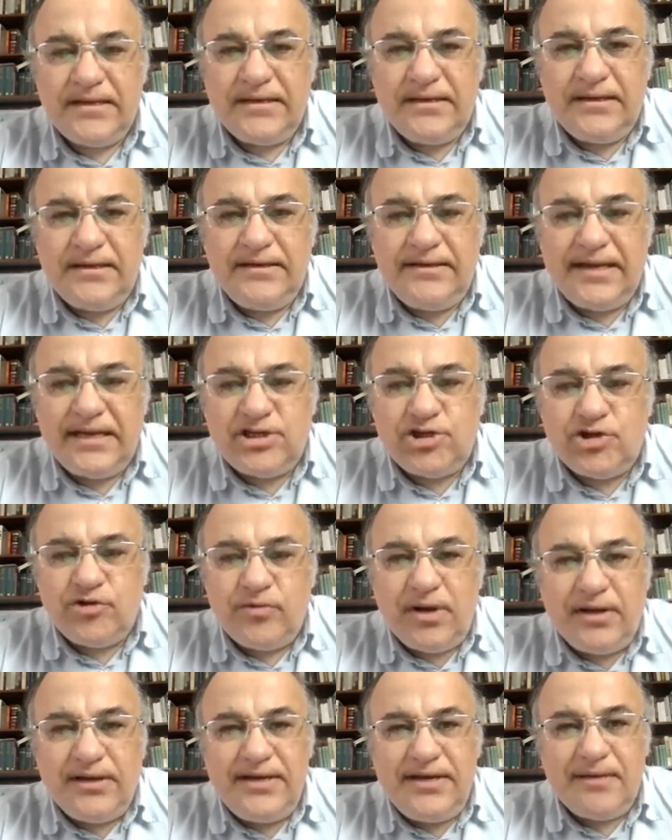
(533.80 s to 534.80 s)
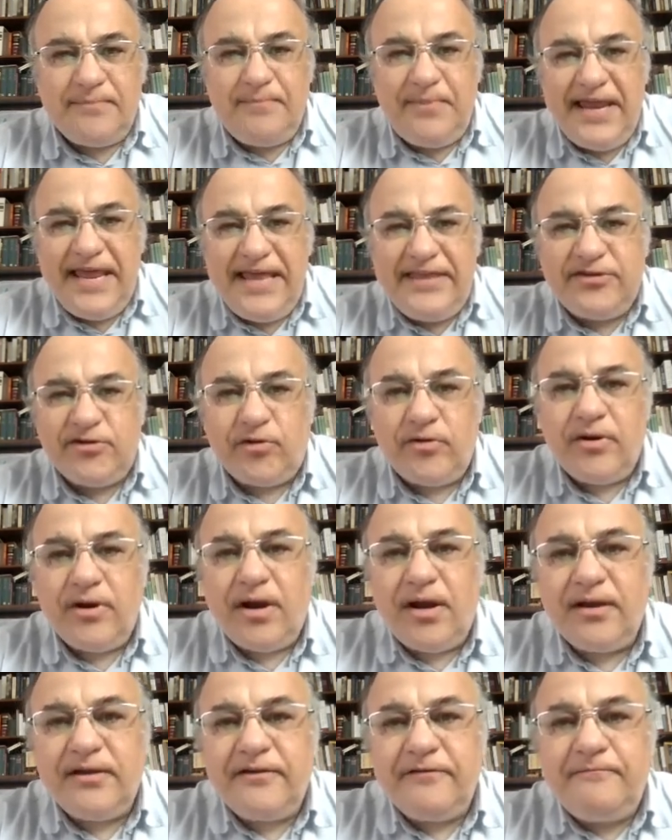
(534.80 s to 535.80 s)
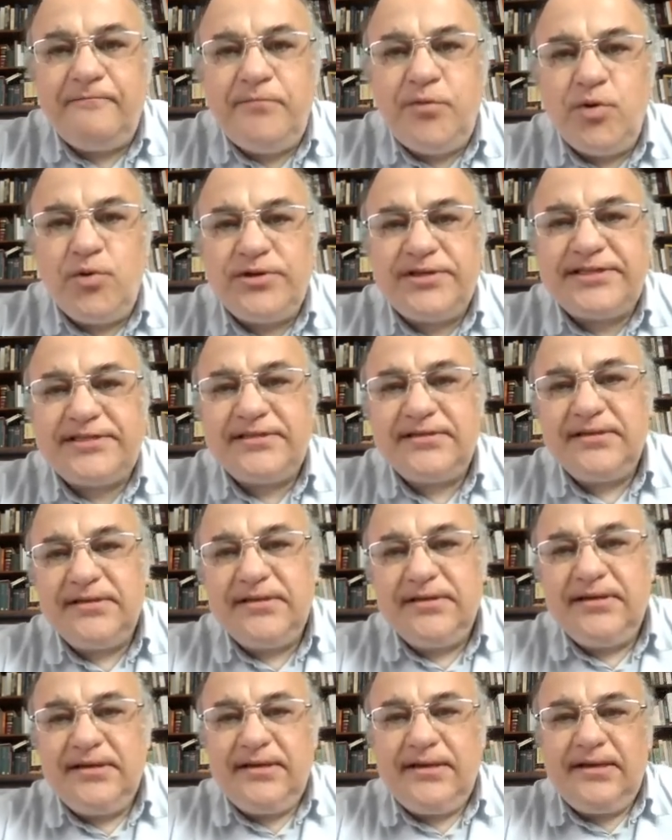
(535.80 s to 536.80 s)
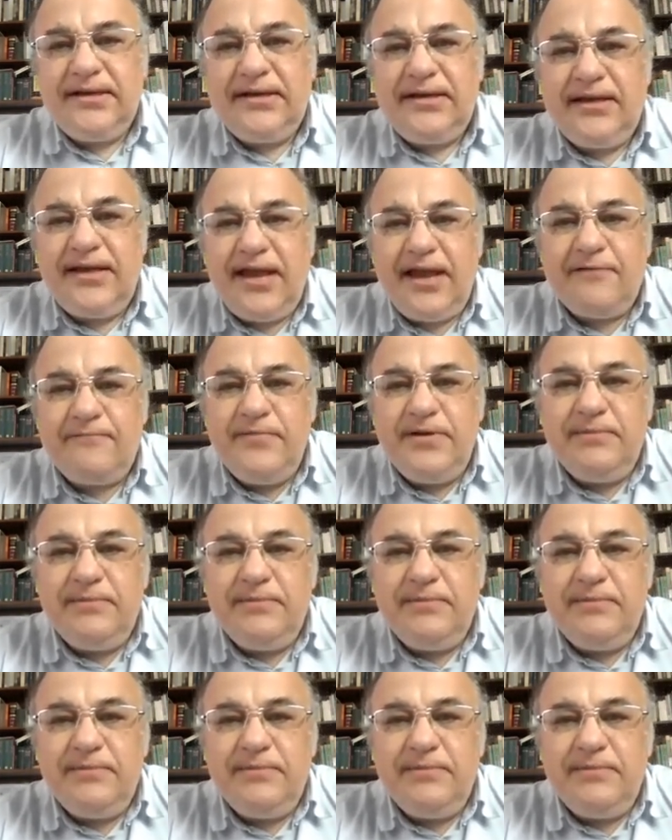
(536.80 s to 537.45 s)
Naturally, a plethora of books have been